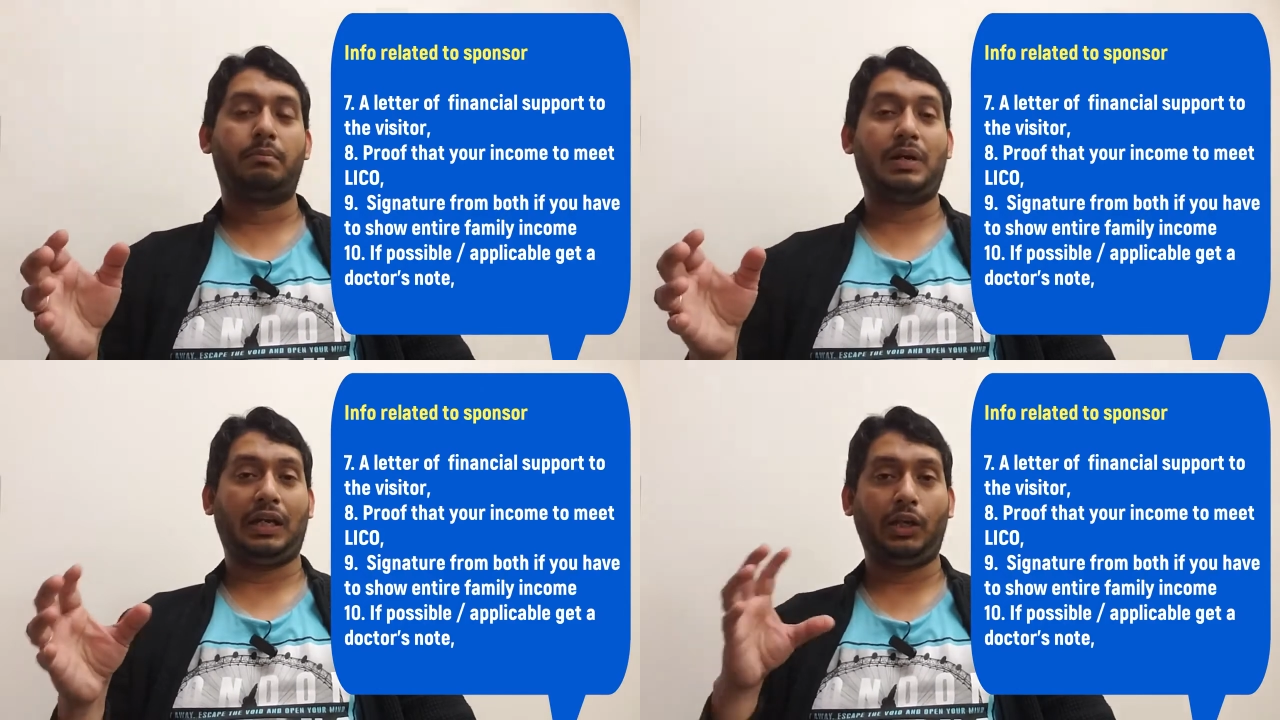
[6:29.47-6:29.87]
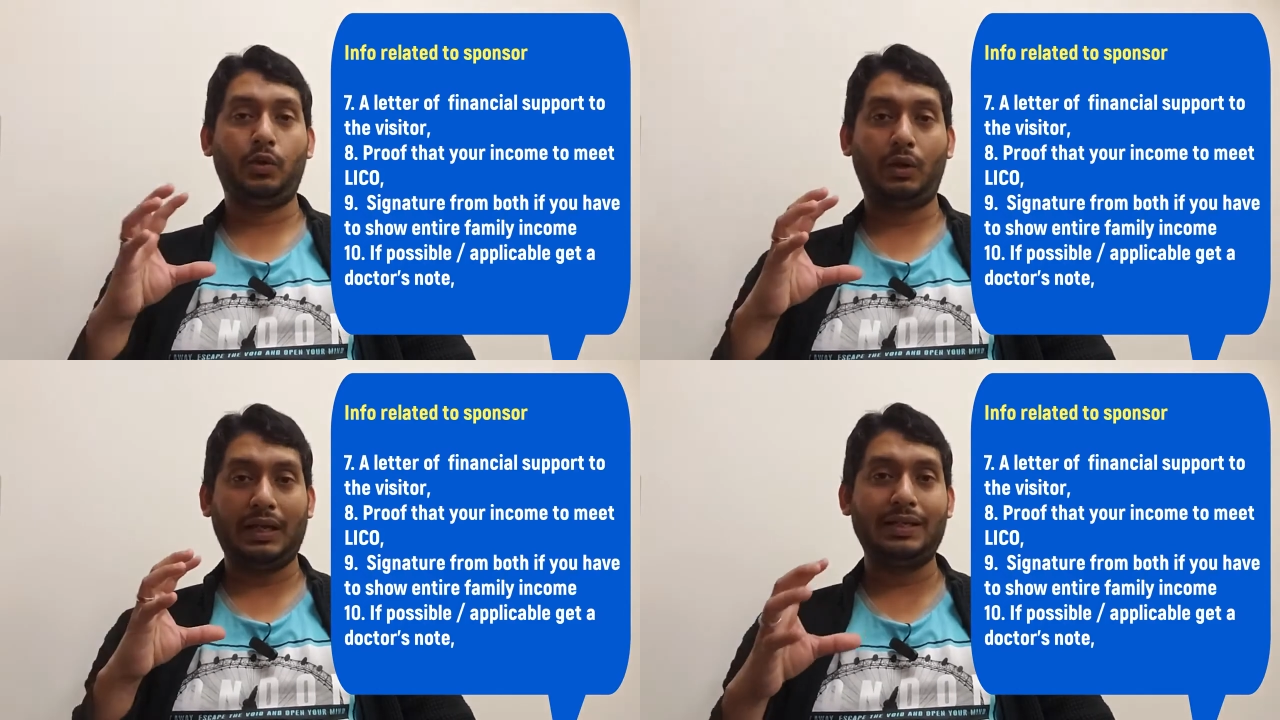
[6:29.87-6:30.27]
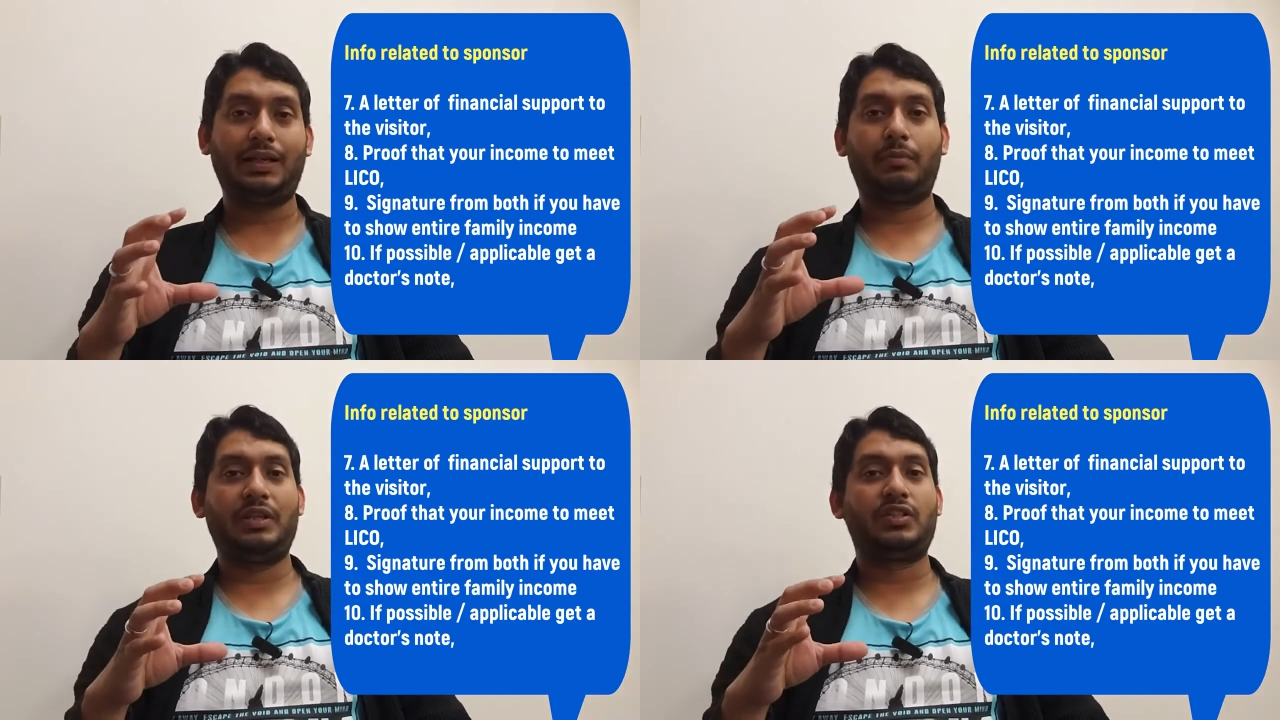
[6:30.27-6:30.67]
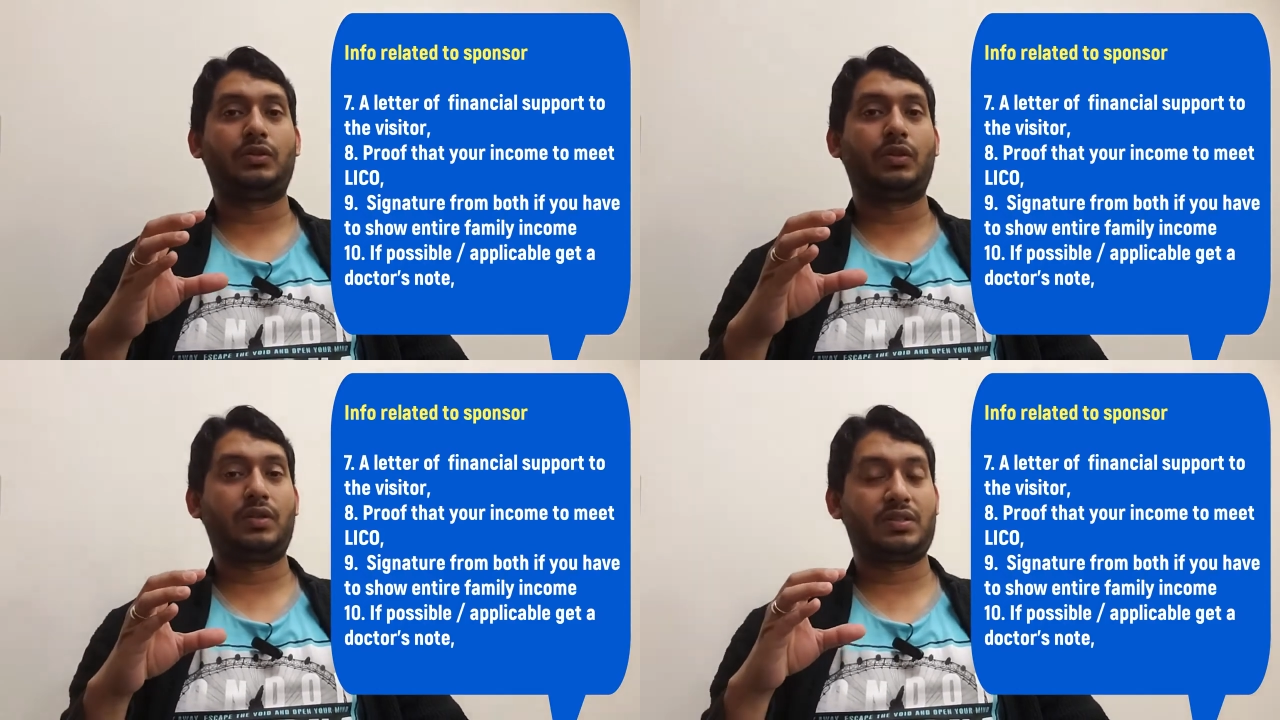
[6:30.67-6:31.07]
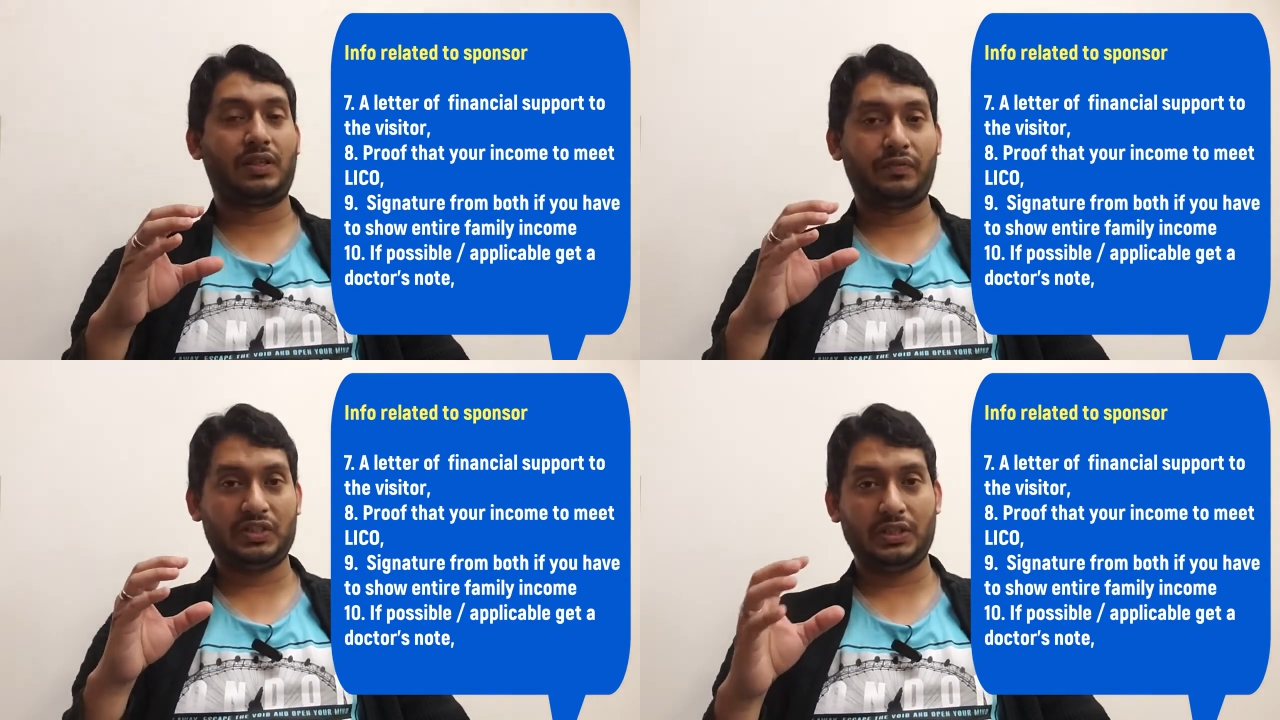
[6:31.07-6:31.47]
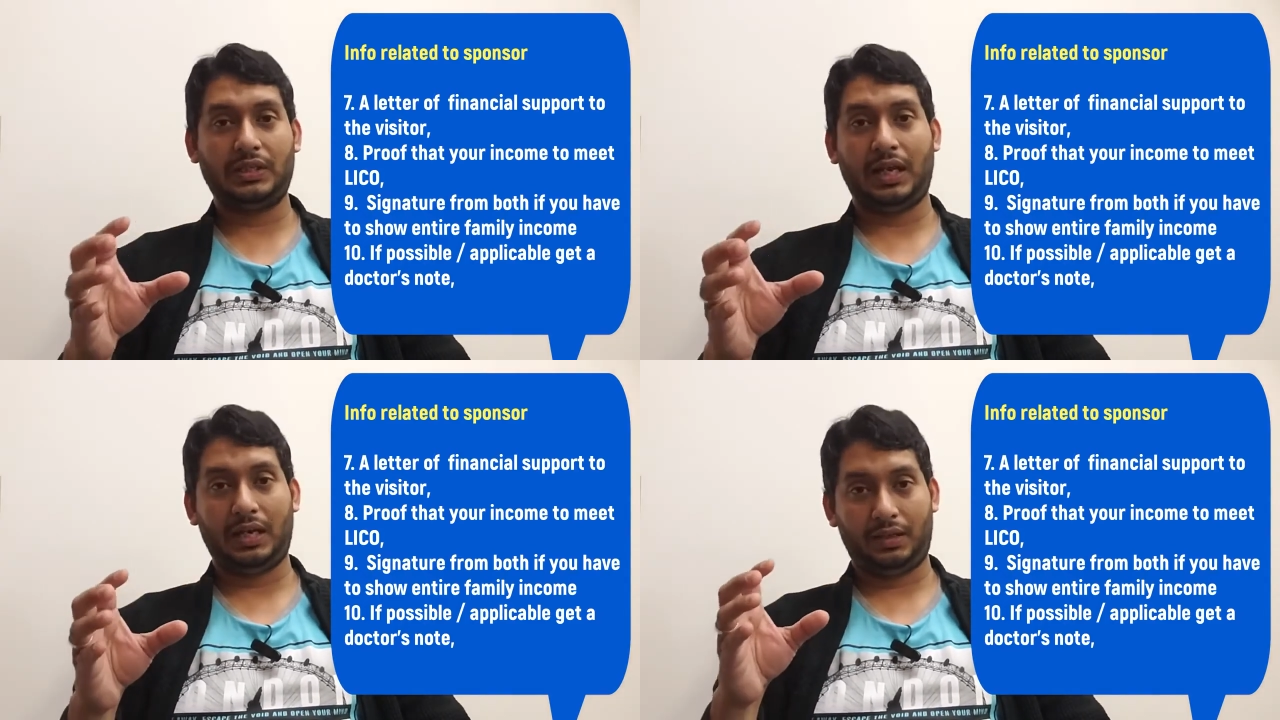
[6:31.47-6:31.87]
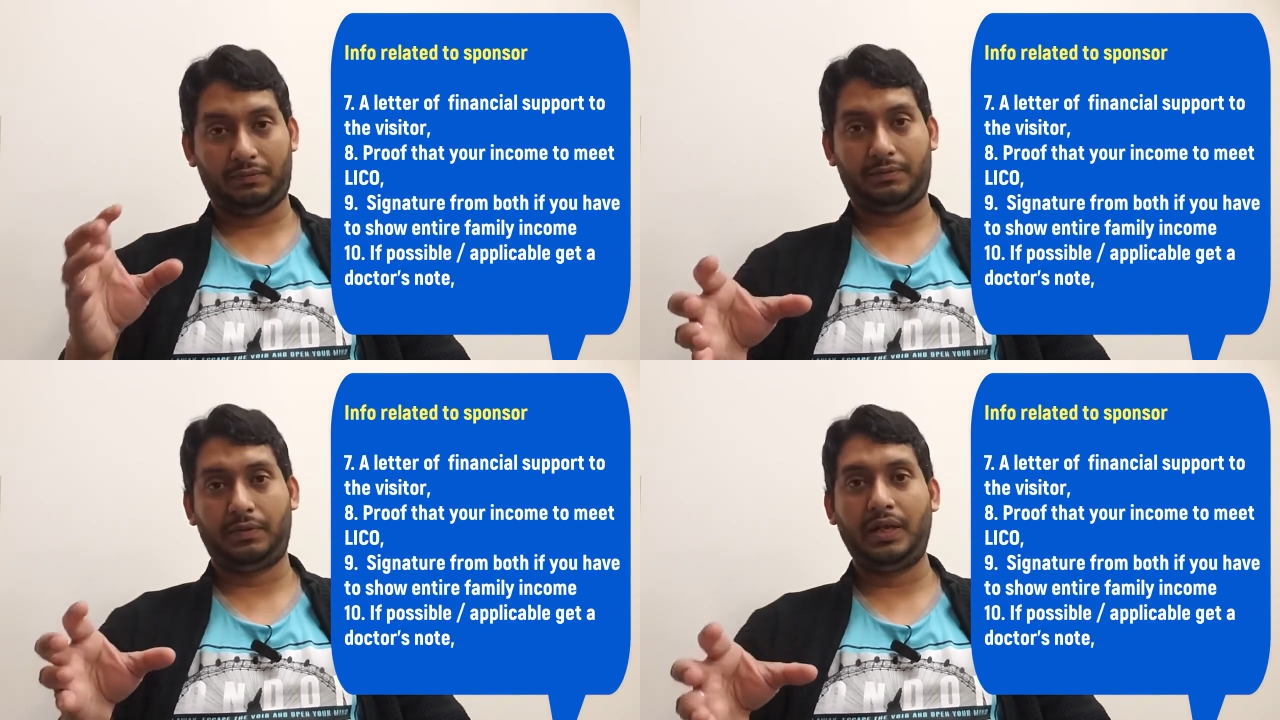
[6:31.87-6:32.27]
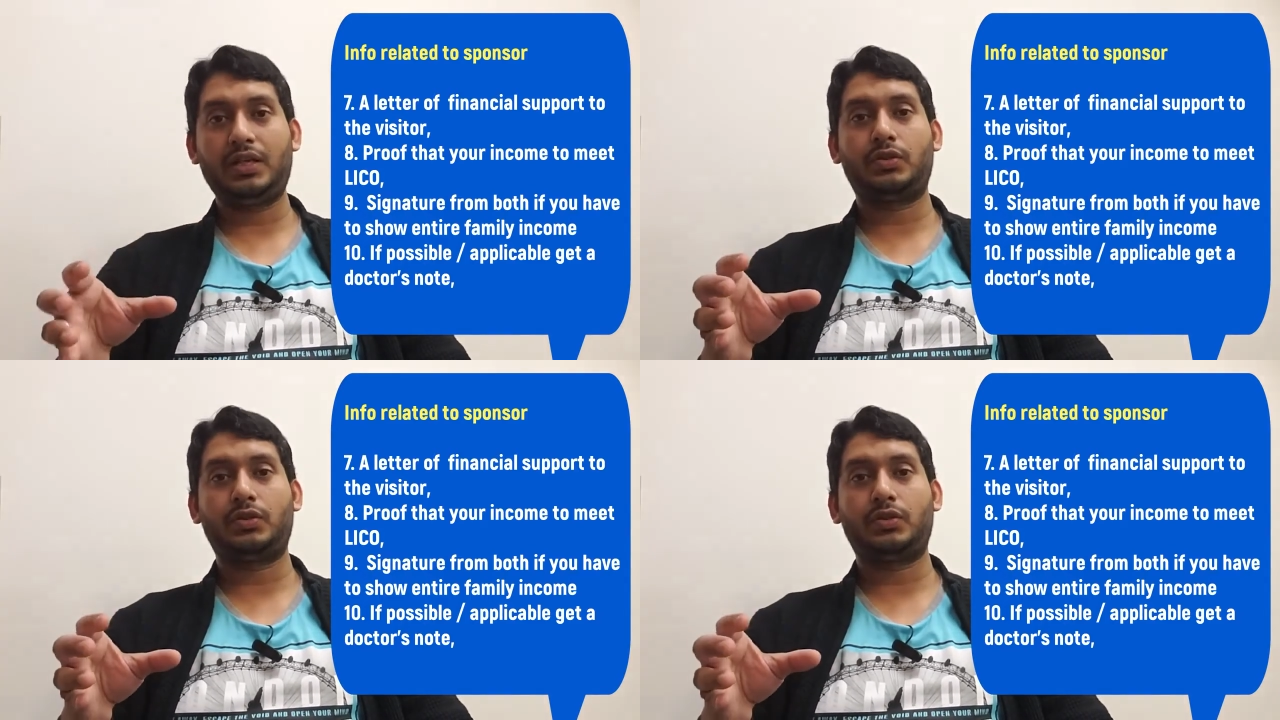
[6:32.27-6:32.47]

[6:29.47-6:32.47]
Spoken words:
but your income is not sufficient enough, right?